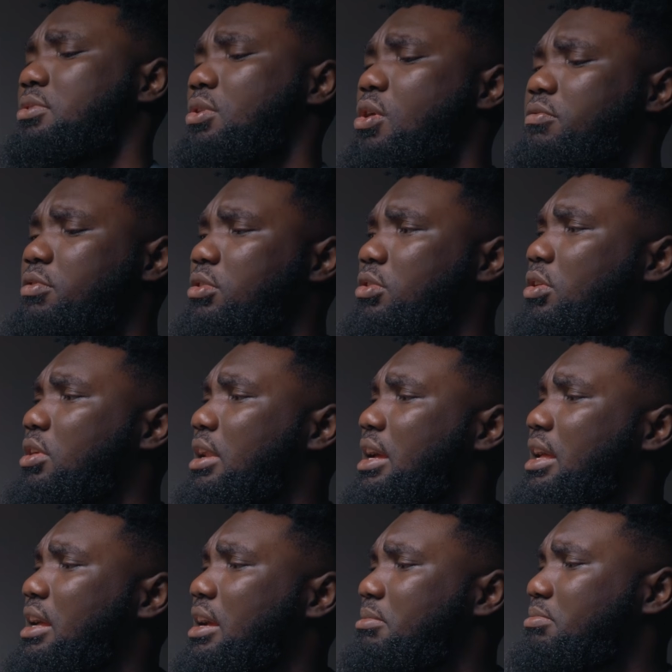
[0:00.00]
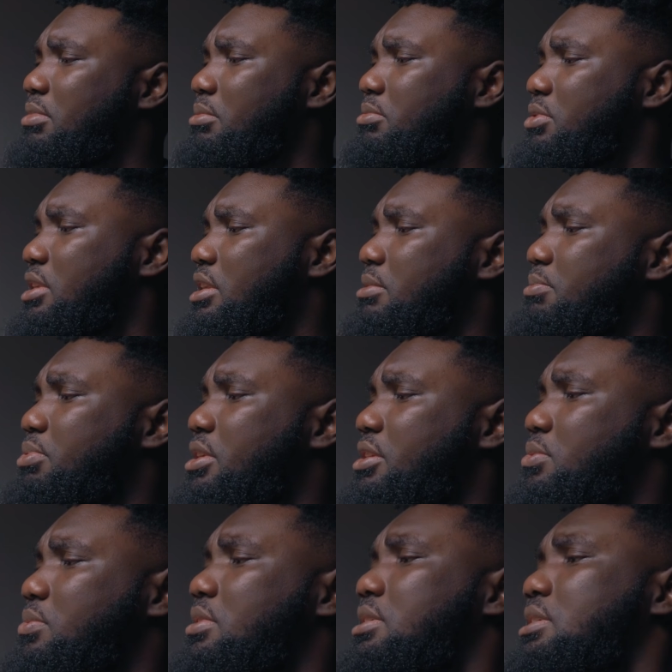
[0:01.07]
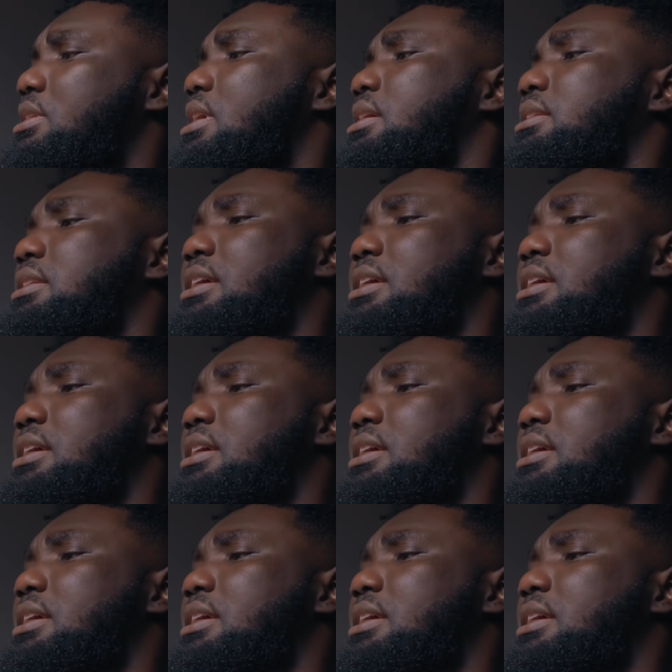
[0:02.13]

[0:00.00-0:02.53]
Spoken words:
overall I'm really impressed with this light.